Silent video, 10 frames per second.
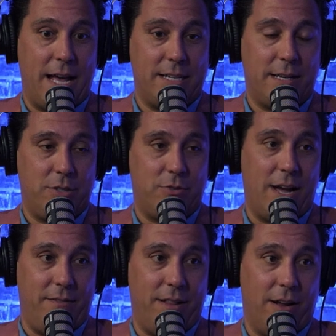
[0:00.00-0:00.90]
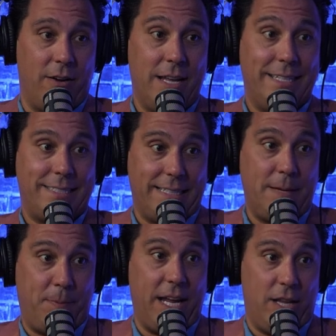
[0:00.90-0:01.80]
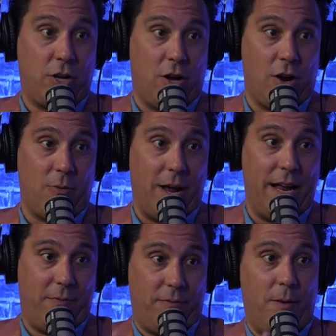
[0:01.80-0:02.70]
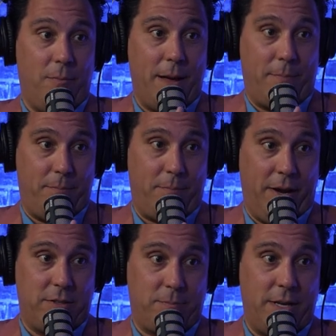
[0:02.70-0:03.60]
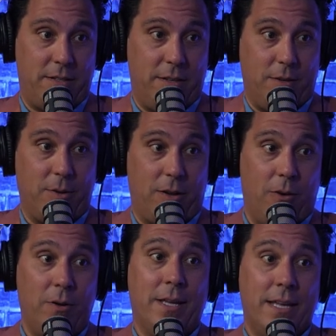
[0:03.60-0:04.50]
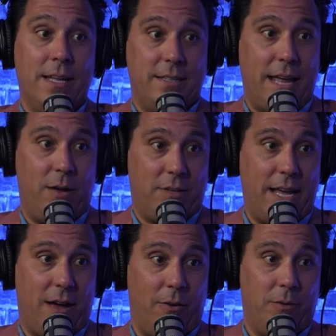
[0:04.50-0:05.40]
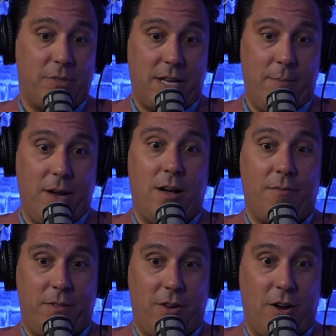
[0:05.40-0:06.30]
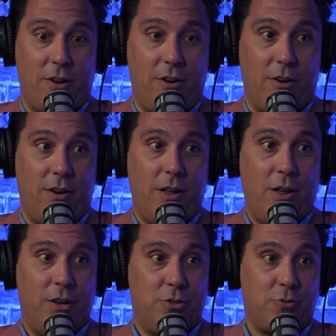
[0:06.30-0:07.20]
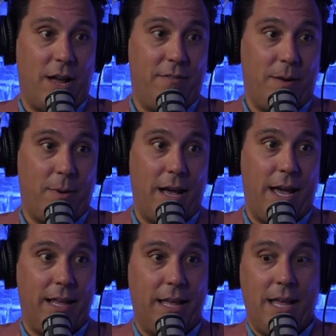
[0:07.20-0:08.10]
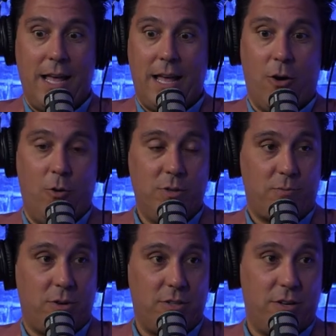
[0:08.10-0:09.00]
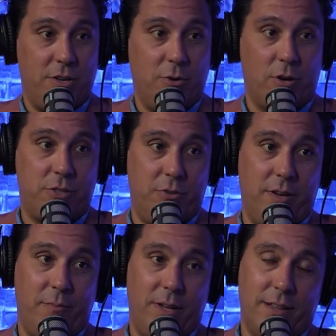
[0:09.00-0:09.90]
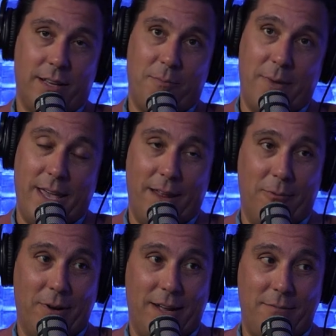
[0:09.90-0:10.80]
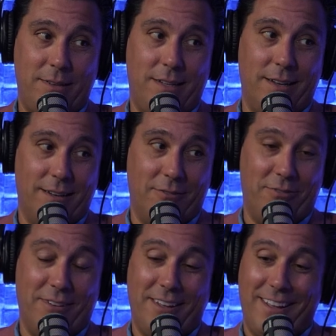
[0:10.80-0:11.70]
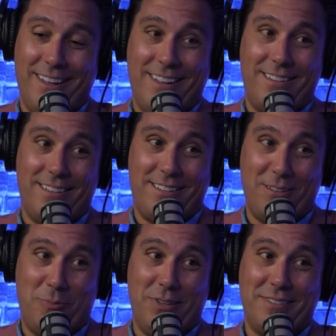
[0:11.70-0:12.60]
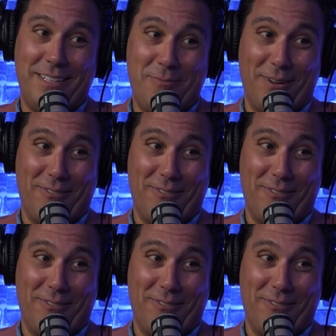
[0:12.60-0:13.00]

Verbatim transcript: as I was driving there, sleeping in the car ride from my parents' place in Etobicoke downtown. It was coming off the Gardiner, driving by a homeless person on York Street and being like, "Man, what I would give to still be sleeping